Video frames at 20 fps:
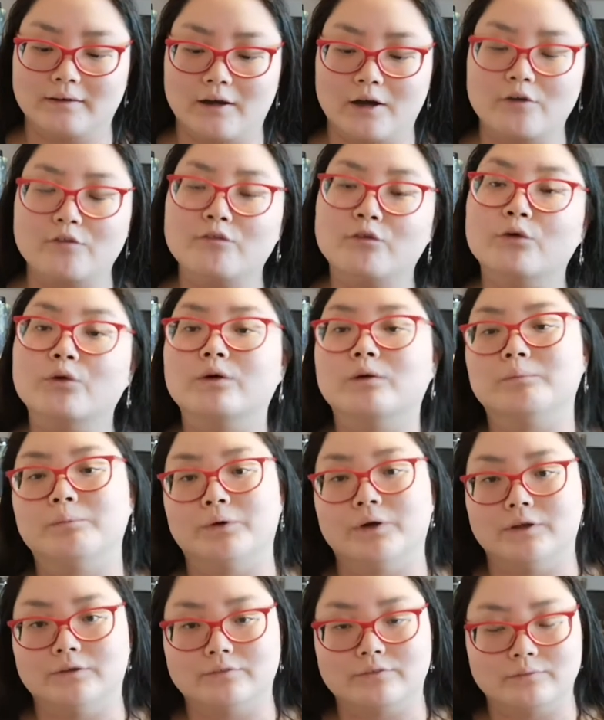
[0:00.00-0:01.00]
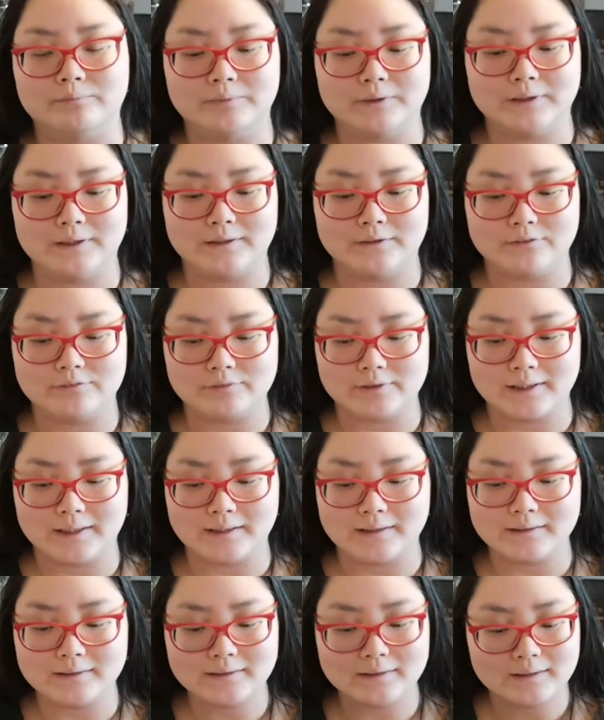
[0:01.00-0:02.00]
a focal point for me of
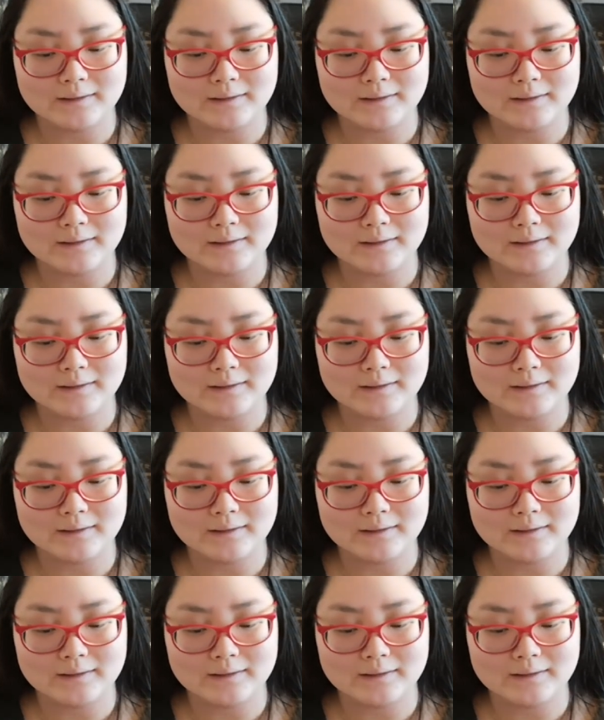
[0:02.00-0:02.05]
late,